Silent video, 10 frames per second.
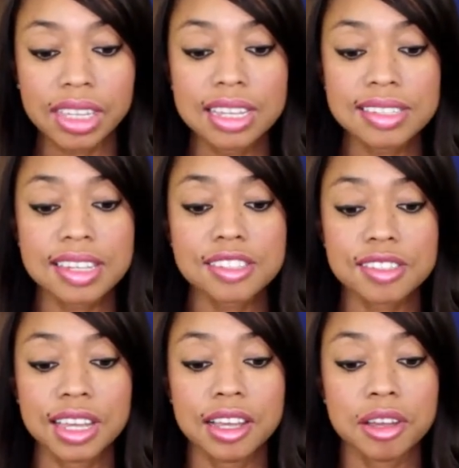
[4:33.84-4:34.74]
It
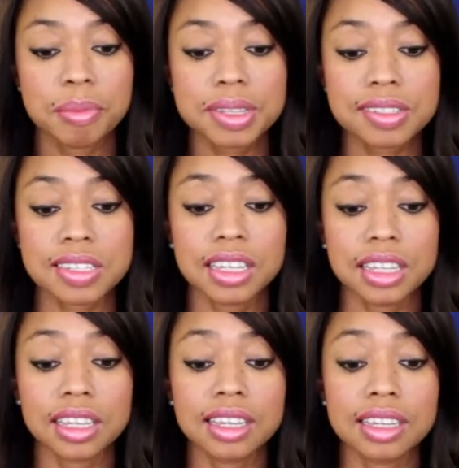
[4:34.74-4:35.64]
says, "But
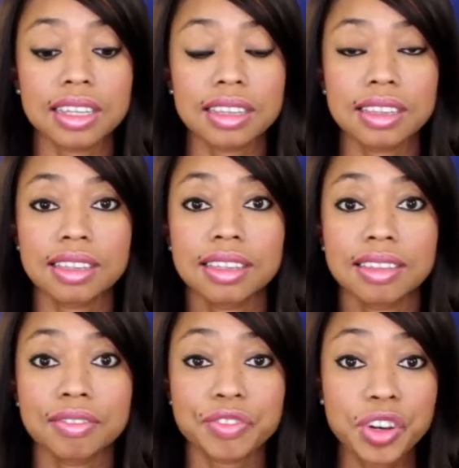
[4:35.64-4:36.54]
seek ye
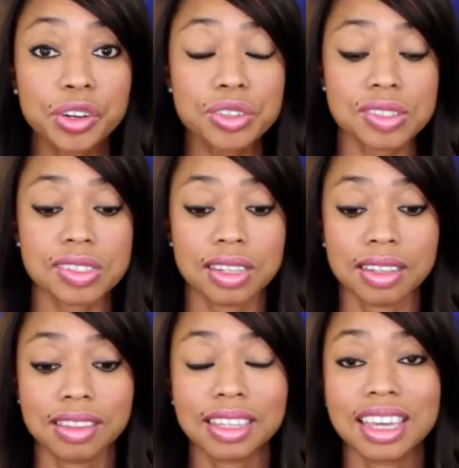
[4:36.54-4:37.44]
first
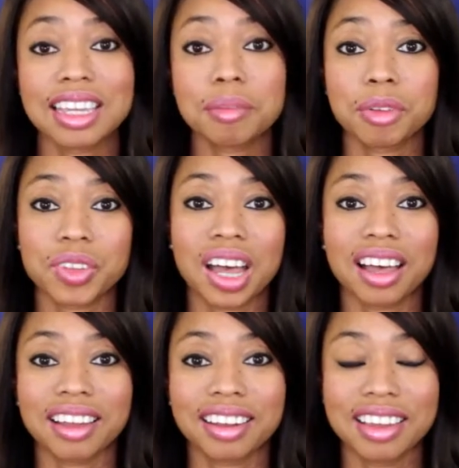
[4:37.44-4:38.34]
the kingdom of
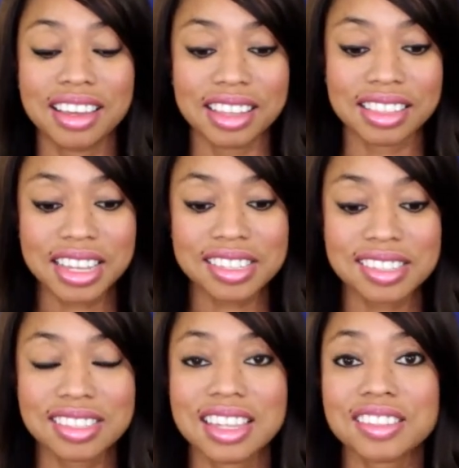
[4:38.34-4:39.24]
God."
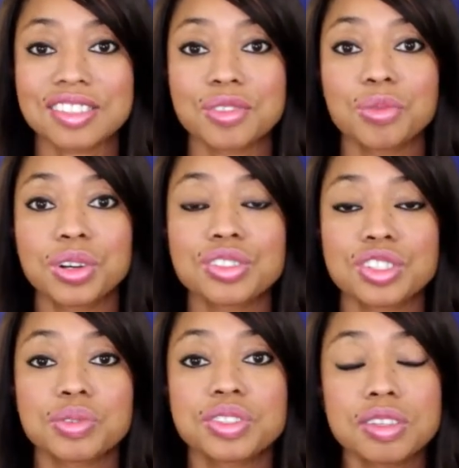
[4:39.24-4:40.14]
That's the word.
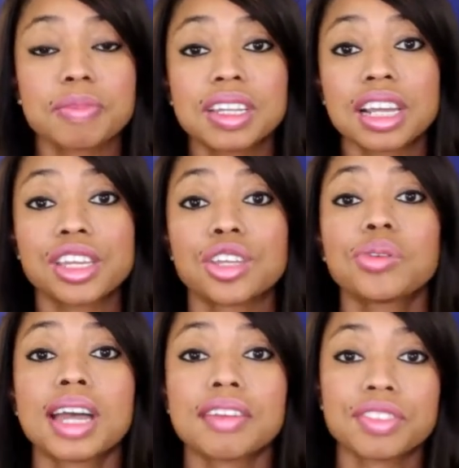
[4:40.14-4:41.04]
So it's something that
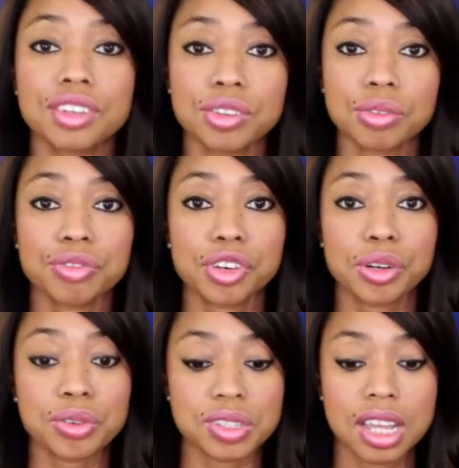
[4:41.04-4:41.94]
you have to do
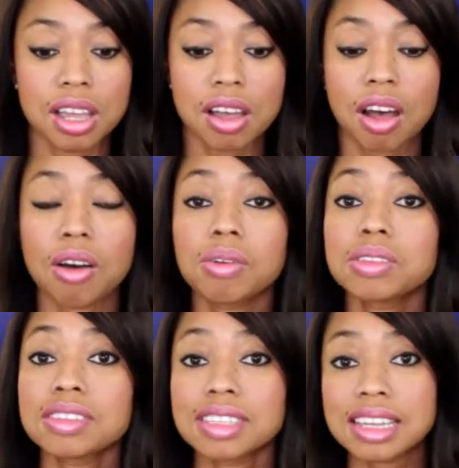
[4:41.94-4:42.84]
first. All
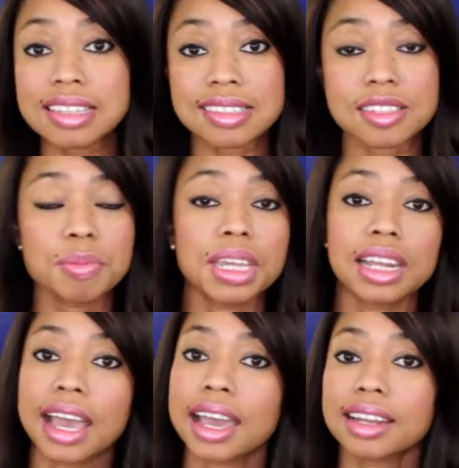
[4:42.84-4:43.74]
the things that's
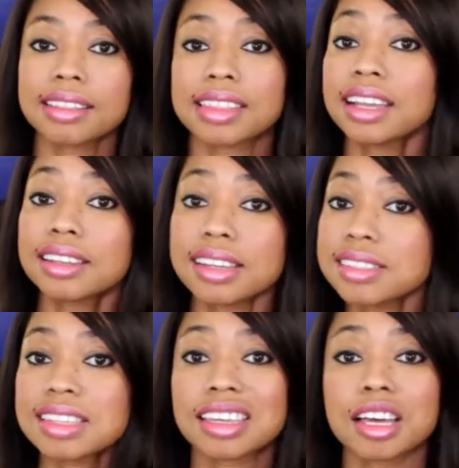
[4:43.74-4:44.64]
being added, that
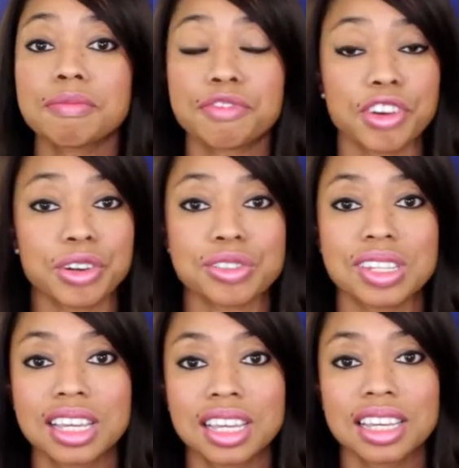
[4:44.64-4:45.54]
doesn't come
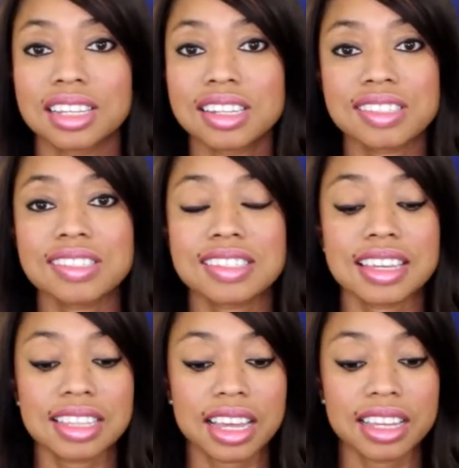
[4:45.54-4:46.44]
first. It doesn't
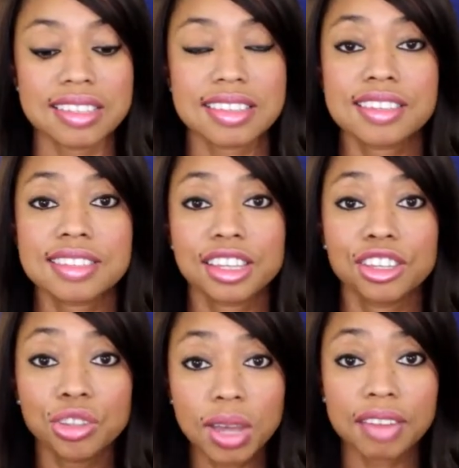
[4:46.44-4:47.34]
say that. It says
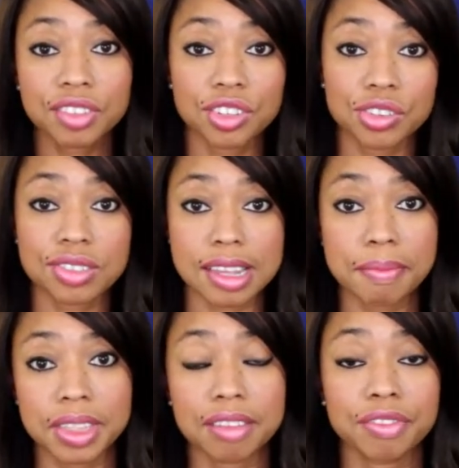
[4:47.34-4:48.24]
that you have to do
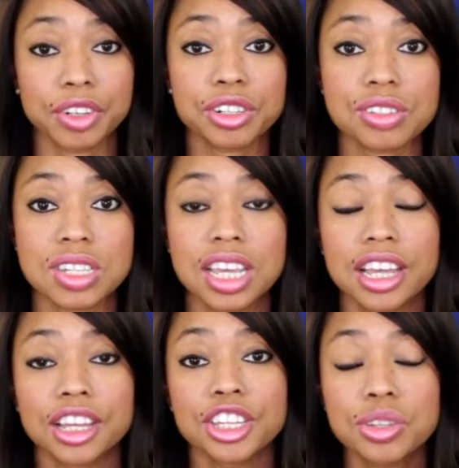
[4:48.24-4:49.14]
something first.
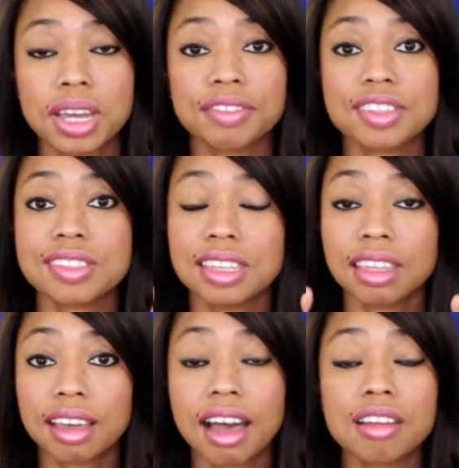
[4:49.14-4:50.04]
You have to
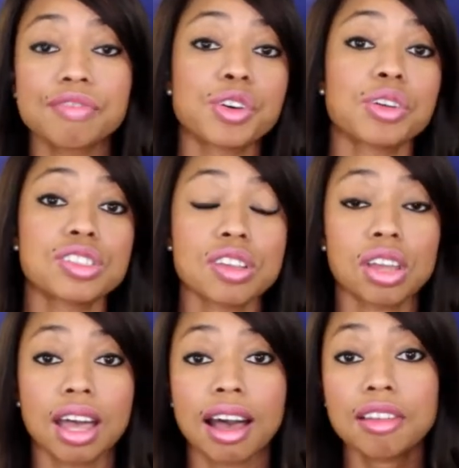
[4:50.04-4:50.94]
seek God and focus
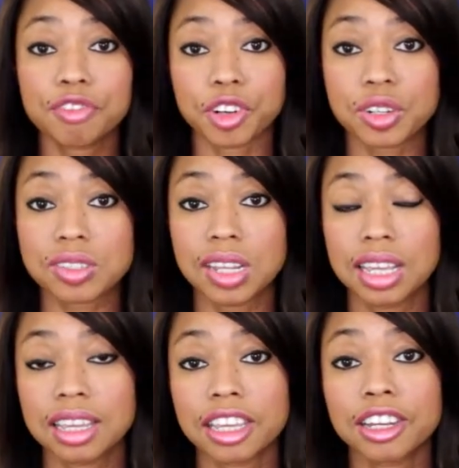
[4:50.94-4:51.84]
on God first.
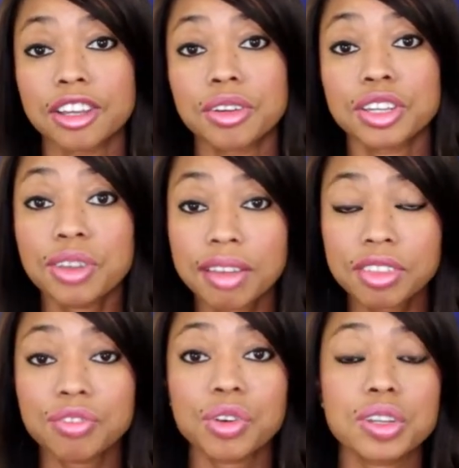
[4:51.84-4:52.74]
You know, and you have
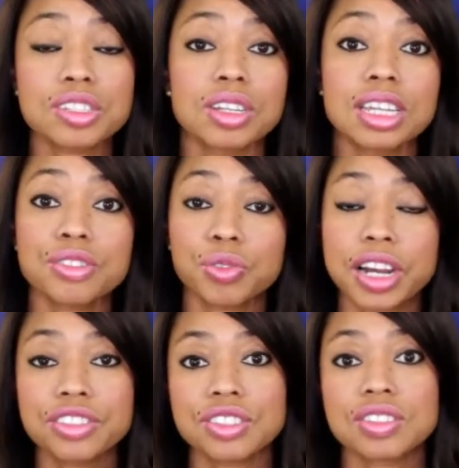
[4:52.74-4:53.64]
to focus on his
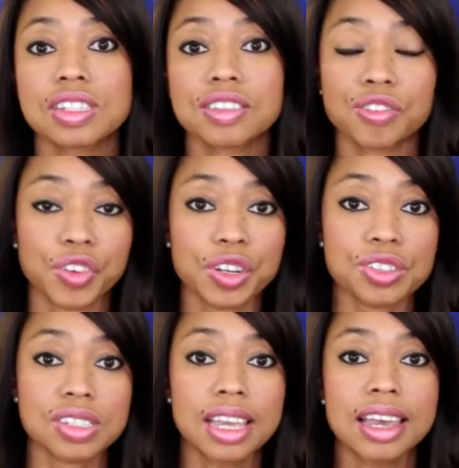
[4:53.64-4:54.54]
righteousness
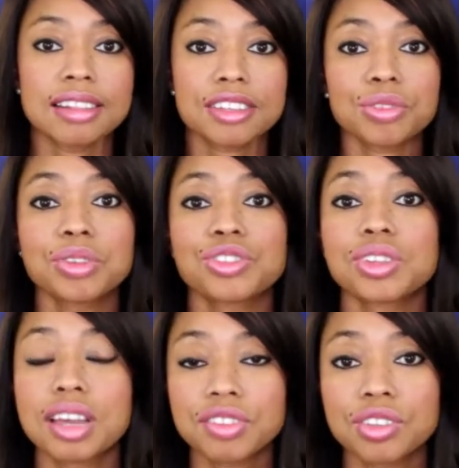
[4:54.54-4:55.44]
first. That's what you
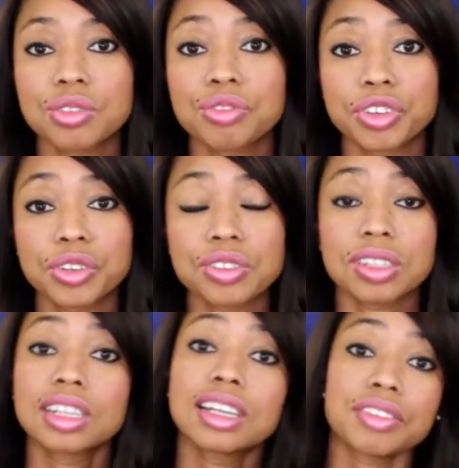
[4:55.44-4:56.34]
have to do first,
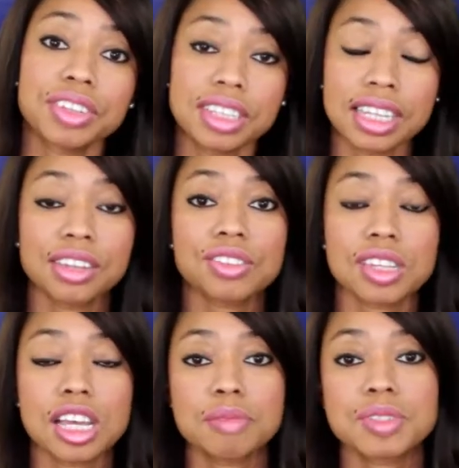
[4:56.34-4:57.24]
and then everything else
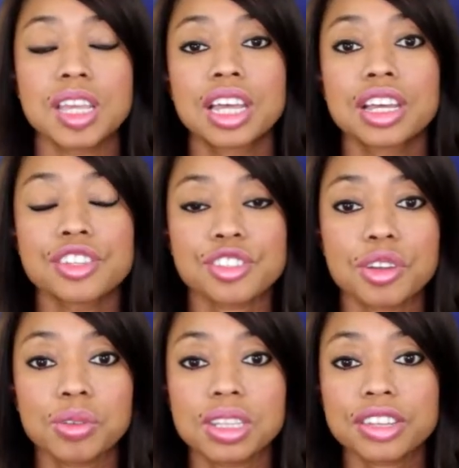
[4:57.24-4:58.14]
comes.
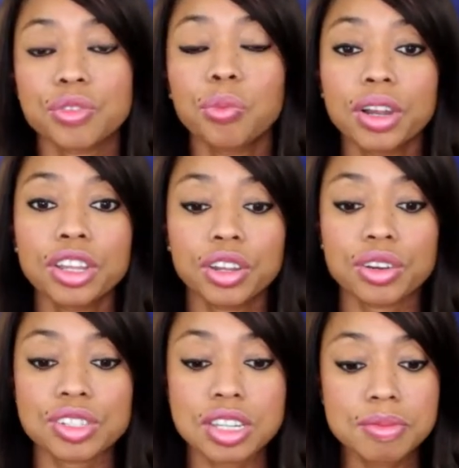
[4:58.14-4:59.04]
So that's one of
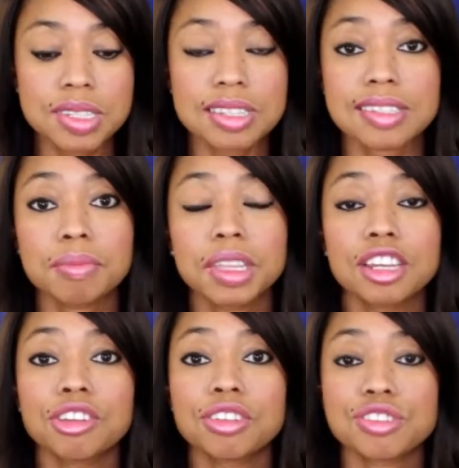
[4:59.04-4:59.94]
your tips. That's something
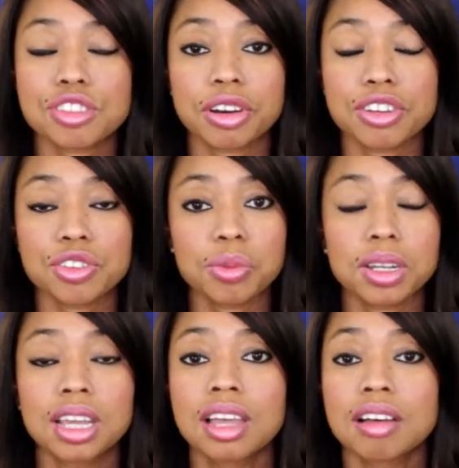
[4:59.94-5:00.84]
you can start
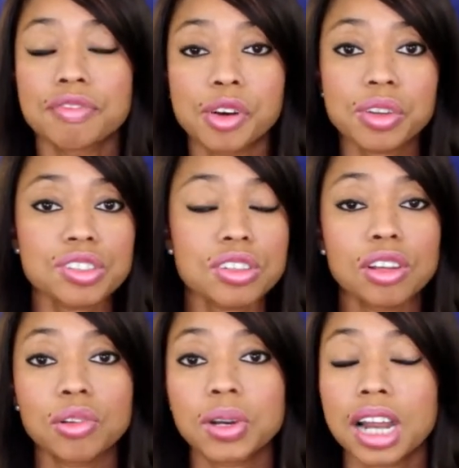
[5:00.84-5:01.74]
doing. Focus on
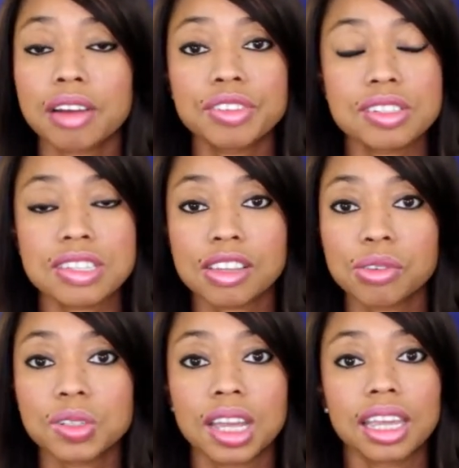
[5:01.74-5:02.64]
the Lord every
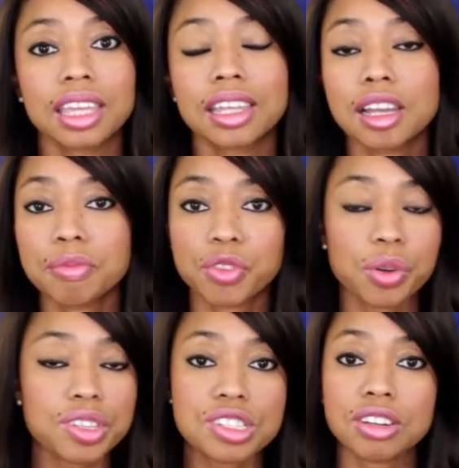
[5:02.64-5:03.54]
single day. Get up,
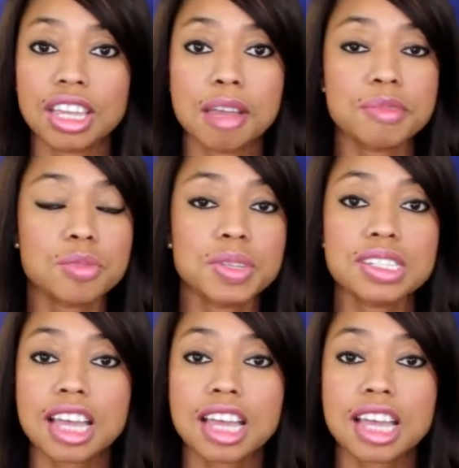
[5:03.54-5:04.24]
focus on him, spend